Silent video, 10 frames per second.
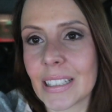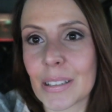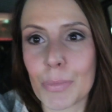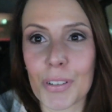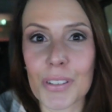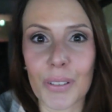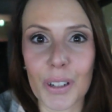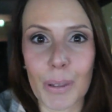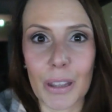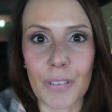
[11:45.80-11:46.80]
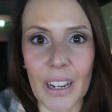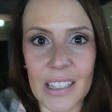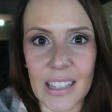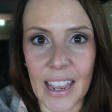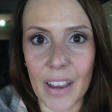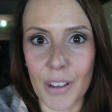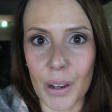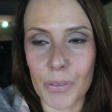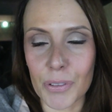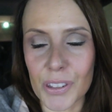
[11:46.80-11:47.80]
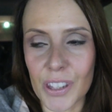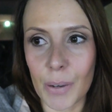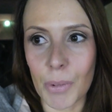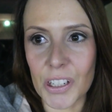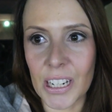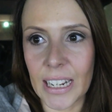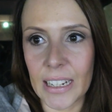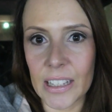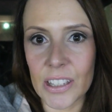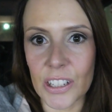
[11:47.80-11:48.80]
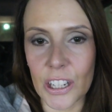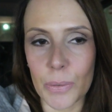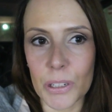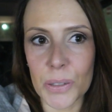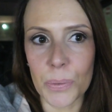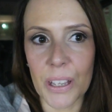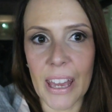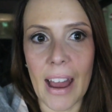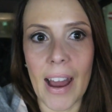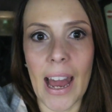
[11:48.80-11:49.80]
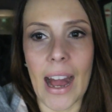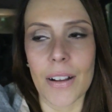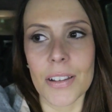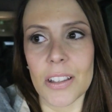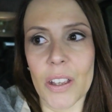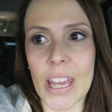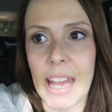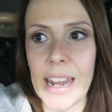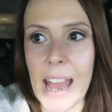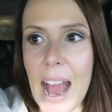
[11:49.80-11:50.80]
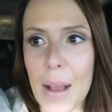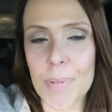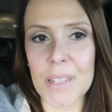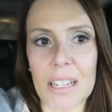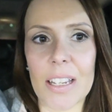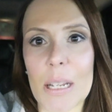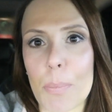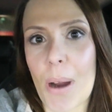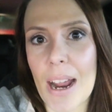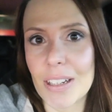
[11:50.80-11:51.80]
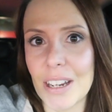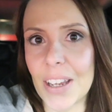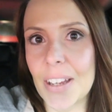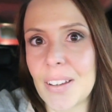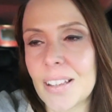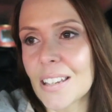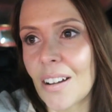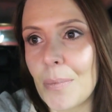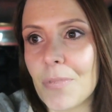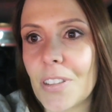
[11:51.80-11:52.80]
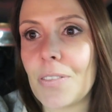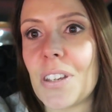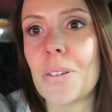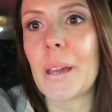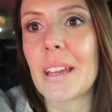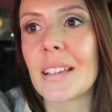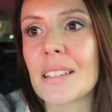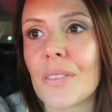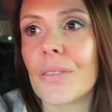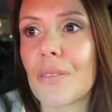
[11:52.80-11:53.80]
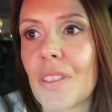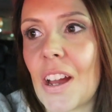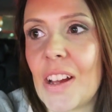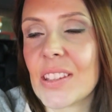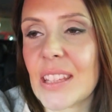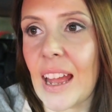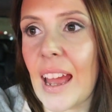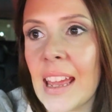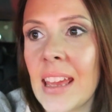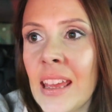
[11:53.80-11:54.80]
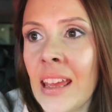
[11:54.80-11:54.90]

Tomorrow's not going to be the funnest day ever. We've got so much cleaning to do. We just want to get our house looking absolutely brand new in time for the viewings on Thursday.